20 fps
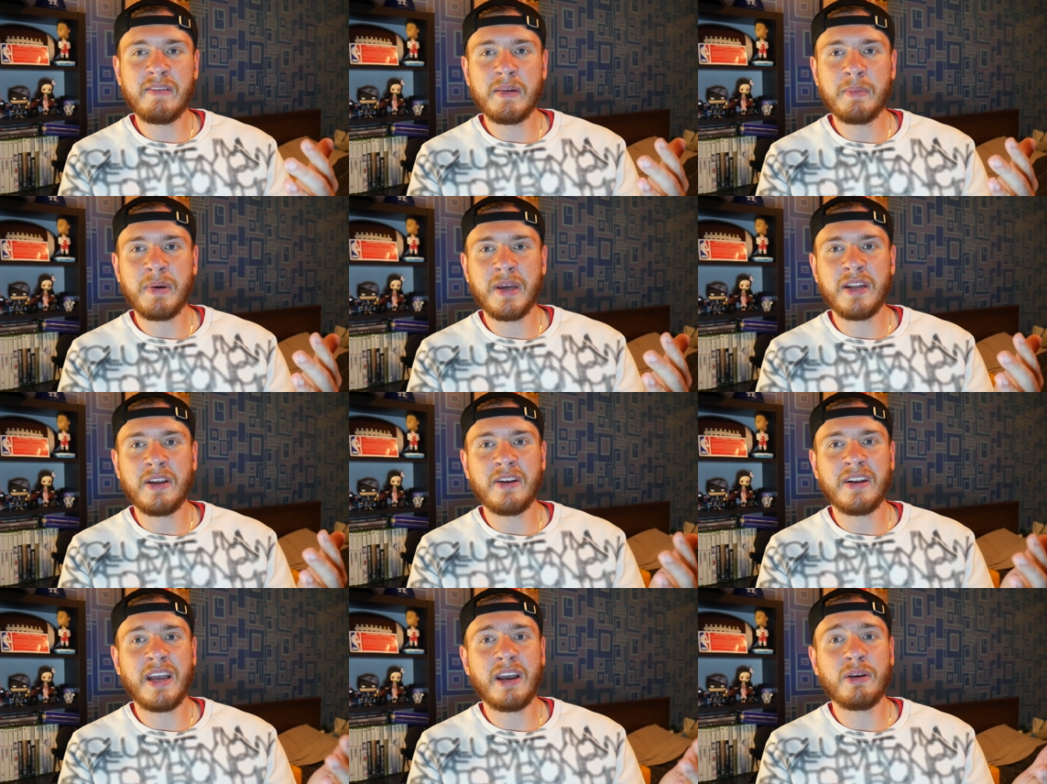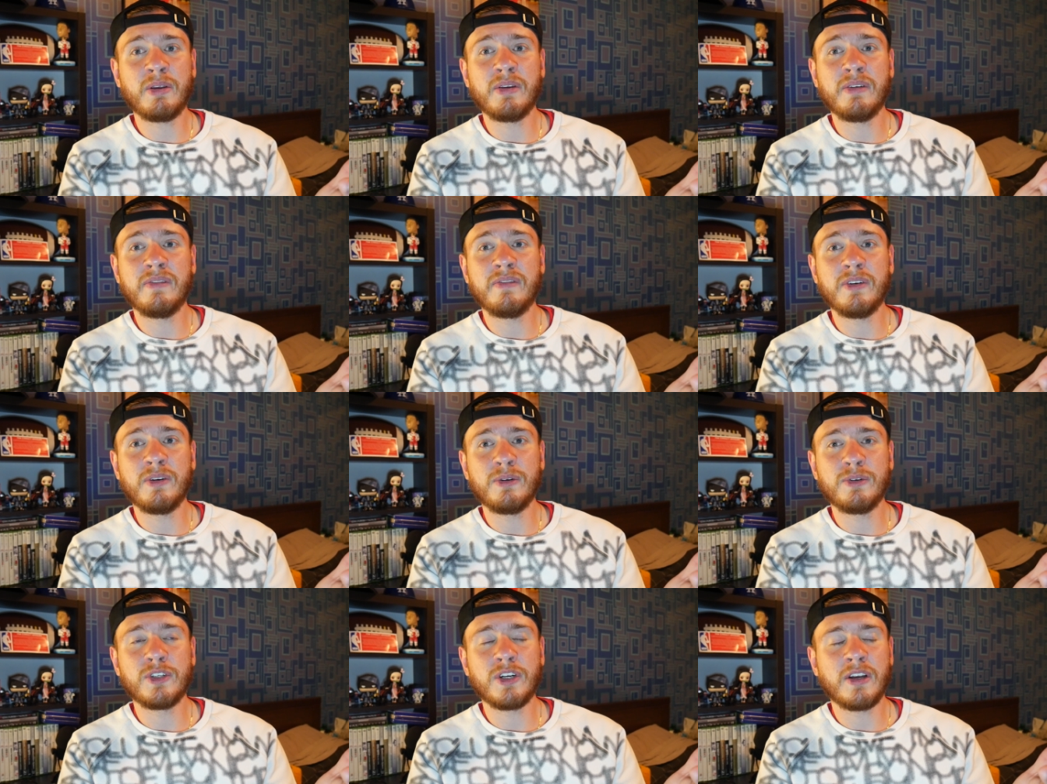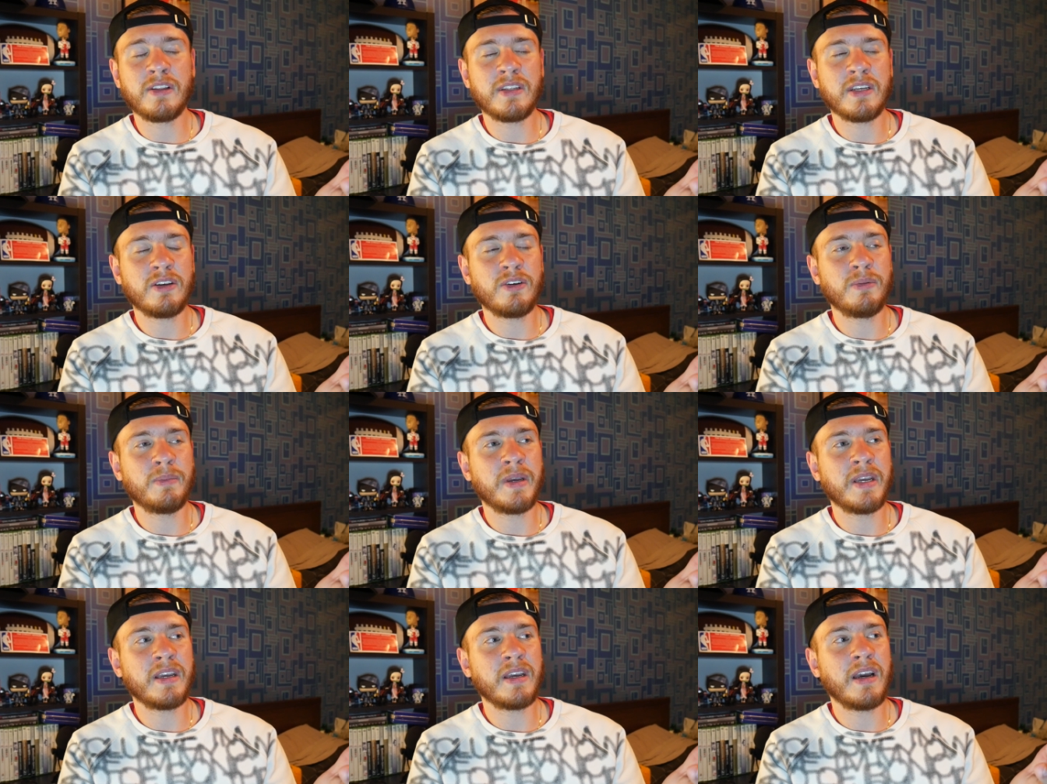depending on how you view Jonathan
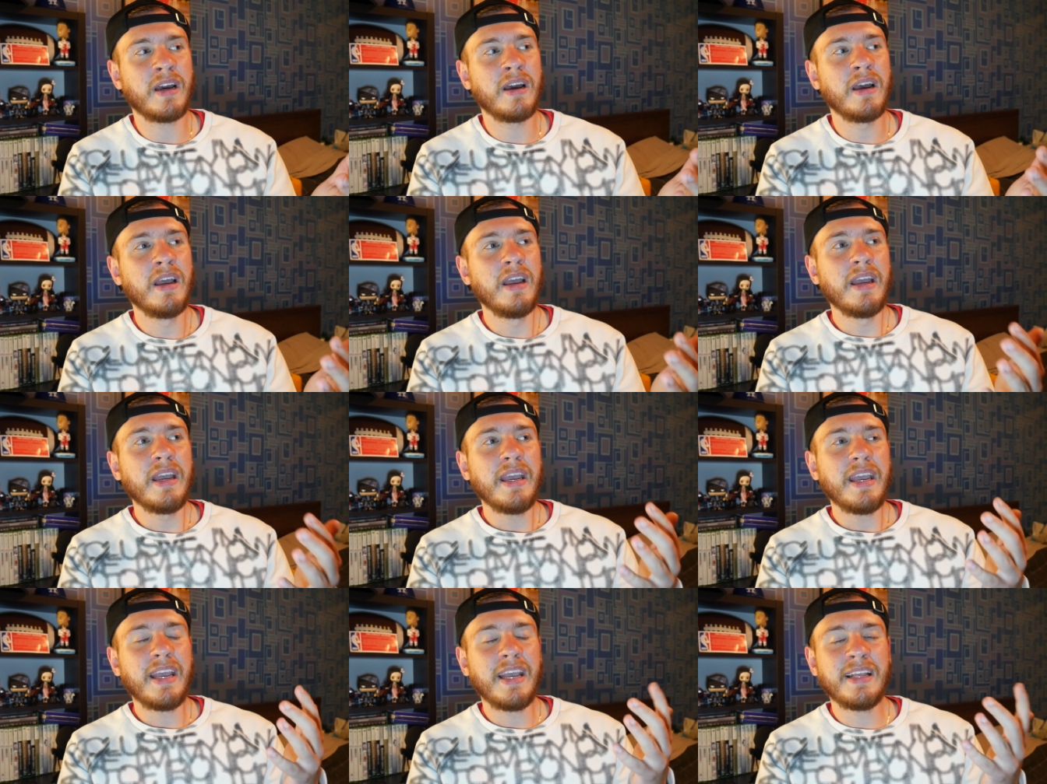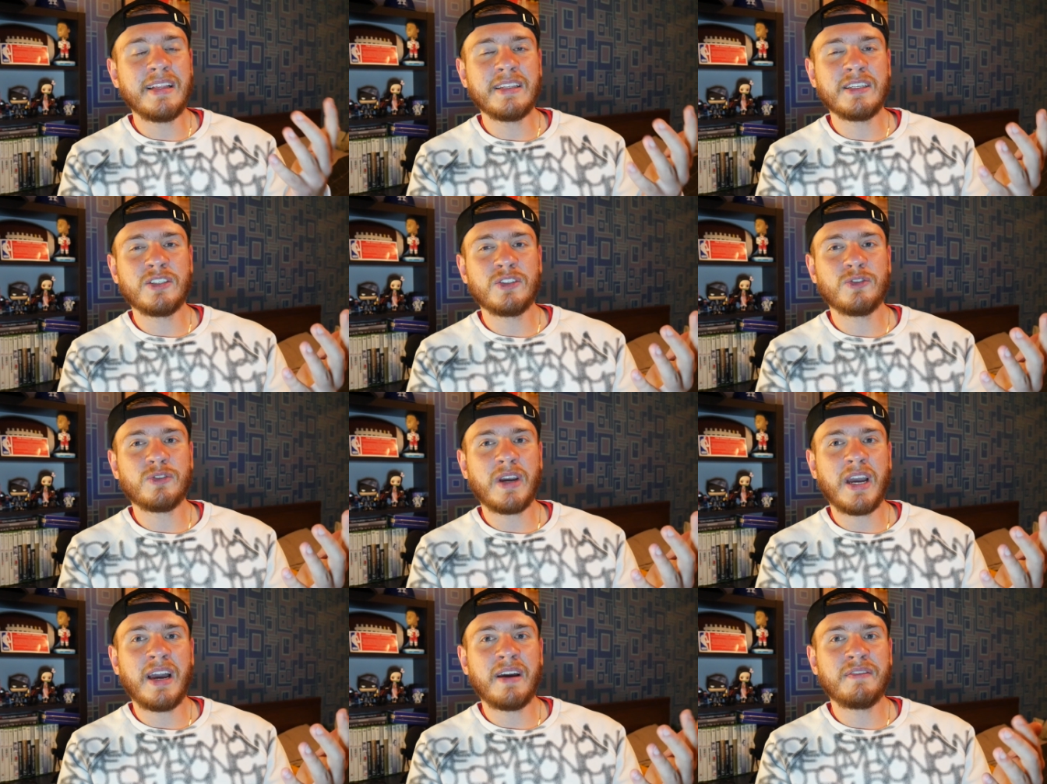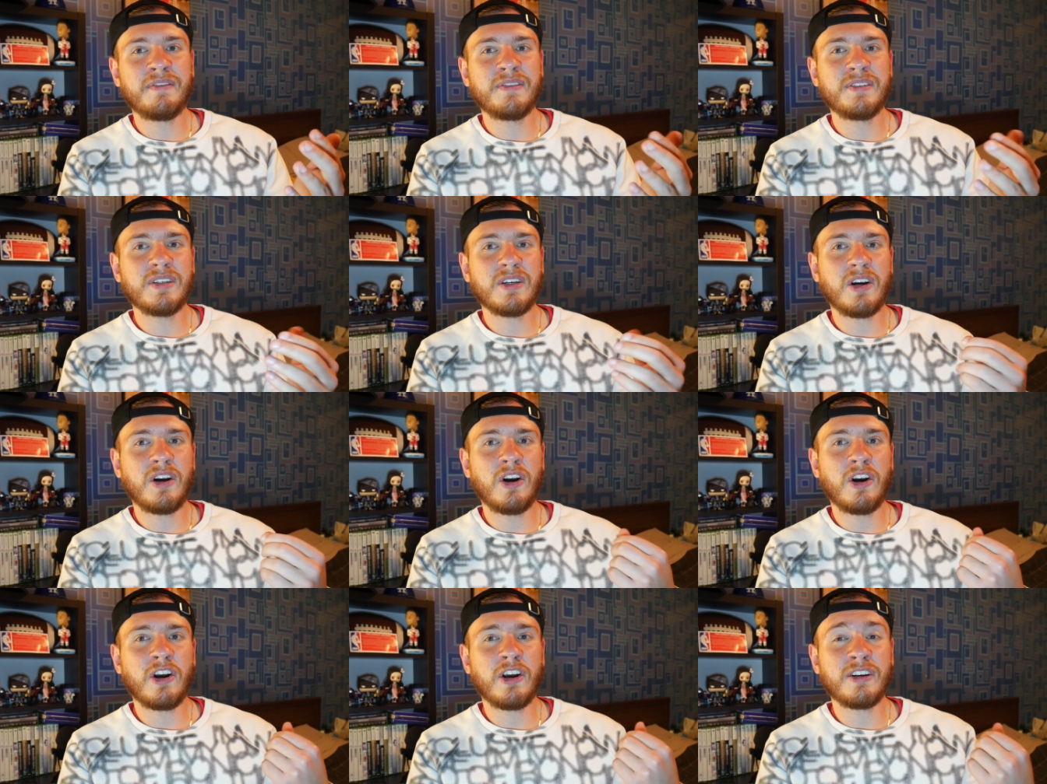Kuminga, in this draft
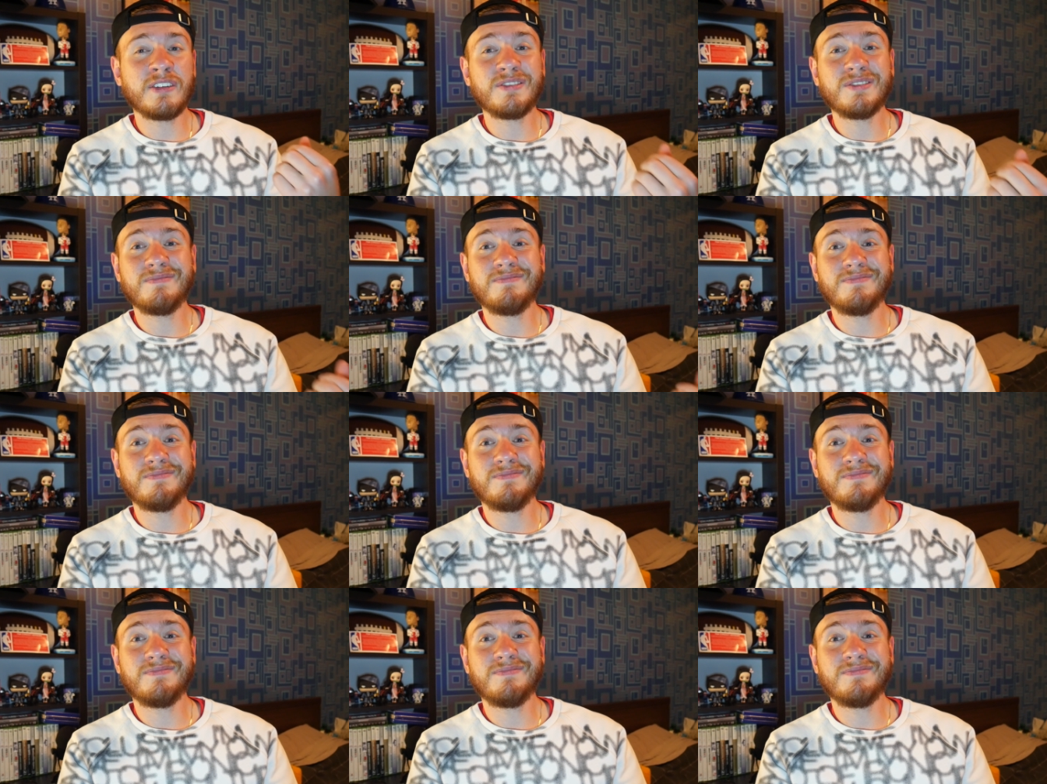are